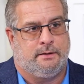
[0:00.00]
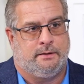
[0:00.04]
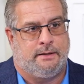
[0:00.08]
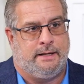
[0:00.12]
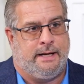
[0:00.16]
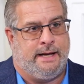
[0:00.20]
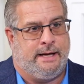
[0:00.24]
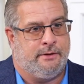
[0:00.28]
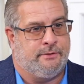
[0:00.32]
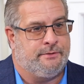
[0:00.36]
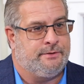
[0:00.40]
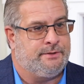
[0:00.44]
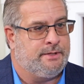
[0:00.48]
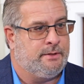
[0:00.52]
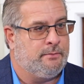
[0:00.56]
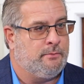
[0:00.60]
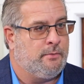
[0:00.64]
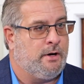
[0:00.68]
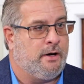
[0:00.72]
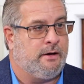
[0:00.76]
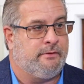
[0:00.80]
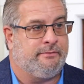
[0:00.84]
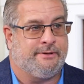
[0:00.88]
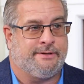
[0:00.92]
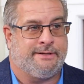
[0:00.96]
held some
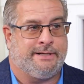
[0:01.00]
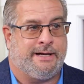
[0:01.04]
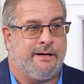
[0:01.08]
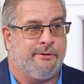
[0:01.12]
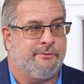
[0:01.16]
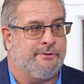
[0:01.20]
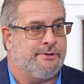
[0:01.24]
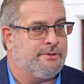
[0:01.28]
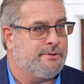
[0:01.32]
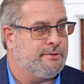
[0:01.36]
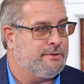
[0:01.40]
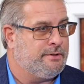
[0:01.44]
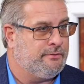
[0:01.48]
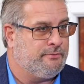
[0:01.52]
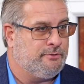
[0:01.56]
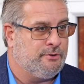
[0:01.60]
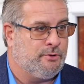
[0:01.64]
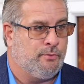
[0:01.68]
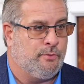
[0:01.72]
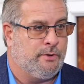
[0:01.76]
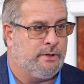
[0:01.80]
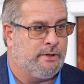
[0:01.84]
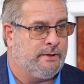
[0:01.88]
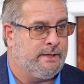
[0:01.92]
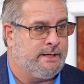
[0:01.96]
office hours, if
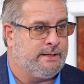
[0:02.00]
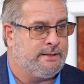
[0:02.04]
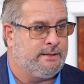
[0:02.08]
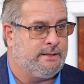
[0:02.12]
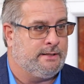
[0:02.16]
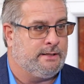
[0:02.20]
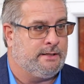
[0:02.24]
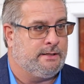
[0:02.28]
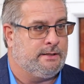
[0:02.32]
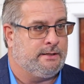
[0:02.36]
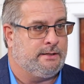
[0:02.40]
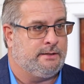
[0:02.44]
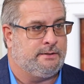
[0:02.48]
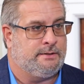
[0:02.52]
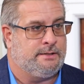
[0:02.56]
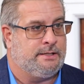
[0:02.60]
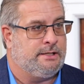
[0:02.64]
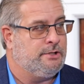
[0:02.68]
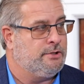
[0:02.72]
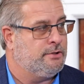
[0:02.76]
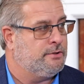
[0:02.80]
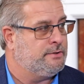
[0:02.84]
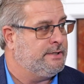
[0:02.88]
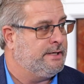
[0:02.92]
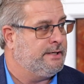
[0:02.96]
you will, at the
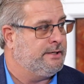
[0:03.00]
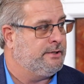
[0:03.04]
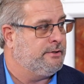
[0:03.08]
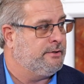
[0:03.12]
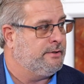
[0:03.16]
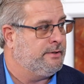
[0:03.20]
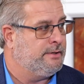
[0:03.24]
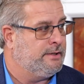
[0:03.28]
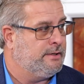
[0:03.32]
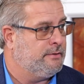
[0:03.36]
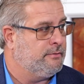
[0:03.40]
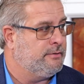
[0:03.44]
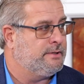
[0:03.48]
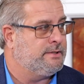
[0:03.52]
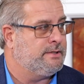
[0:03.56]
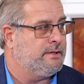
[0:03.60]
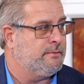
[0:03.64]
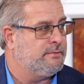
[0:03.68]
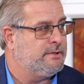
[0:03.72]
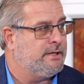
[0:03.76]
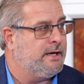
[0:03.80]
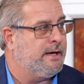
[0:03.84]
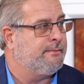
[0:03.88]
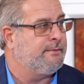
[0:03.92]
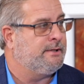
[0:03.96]
senior center, and there was
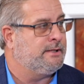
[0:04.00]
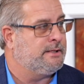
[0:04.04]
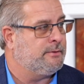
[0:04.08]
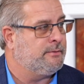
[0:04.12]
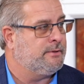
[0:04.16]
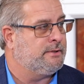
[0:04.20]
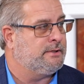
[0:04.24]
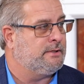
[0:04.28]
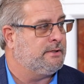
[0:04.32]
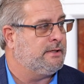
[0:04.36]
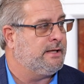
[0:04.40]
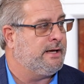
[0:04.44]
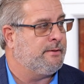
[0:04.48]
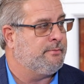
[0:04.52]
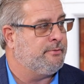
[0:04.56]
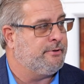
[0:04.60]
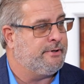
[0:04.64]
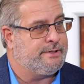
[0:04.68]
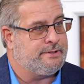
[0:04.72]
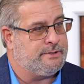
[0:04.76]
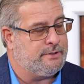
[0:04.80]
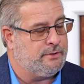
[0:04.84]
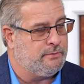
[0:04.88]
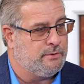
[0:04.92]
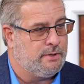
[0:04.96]
some time that they were at the
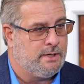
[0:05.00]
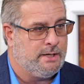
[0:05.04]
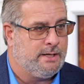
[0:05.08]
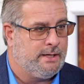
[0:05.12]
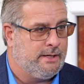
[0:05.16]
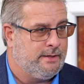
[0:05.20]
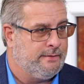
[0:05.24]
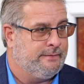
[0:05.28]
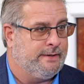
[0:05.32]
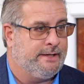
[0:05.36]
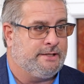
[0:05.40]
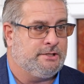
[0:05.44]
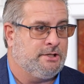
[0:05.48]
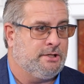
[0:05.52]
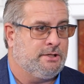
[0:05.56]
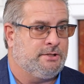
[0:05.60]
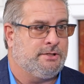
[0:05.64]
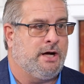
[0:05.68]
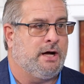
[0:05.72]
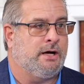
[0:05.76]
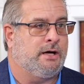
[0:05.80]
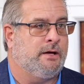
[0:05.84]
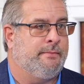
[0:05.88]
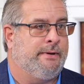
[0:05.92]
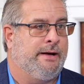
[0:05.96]
library. So let's just
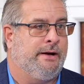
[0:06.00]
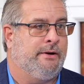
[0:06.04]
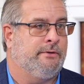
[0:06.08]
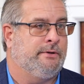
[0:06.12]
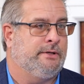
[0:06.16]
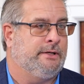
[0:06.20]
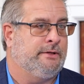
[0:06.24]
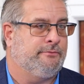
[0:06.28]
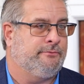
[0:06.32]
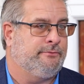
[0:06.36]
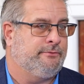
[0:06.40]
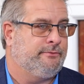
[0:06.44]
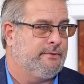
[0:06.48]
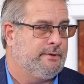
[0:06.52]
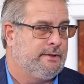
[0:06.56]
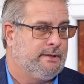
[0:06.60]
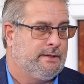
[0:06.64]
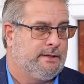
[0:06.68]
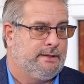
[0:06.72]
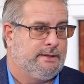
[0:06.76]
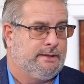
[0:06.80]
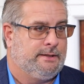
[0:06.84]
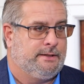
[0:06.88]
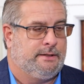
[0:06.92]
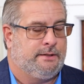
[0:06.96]
talk about, if
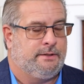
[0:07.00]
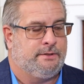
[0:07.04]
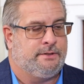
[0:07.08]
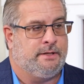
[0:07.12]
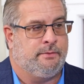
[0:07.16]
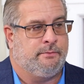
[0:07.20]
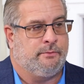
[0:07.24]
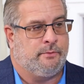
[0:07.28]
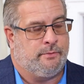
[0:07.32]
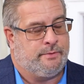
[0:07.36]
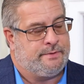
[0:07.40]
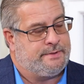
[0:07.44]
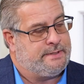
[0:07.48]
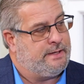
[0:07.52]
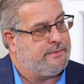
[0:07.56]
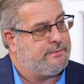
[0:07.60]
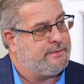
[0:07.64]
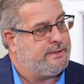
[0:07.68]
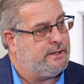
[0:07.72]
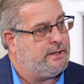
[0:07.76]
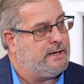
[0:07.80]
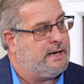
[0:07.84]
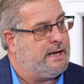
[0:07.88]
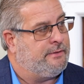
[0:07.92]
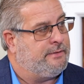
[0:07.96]
someone was out
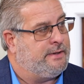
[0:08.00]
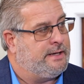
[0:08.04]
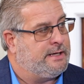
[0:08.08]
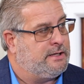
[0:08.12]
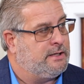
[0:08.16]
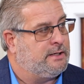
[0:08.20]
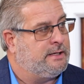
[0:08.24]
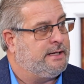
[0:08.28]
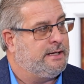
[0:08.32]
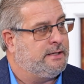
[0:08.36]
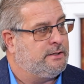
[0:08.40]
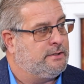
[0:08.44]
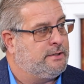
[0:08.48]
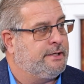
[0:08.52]
there, how they could get in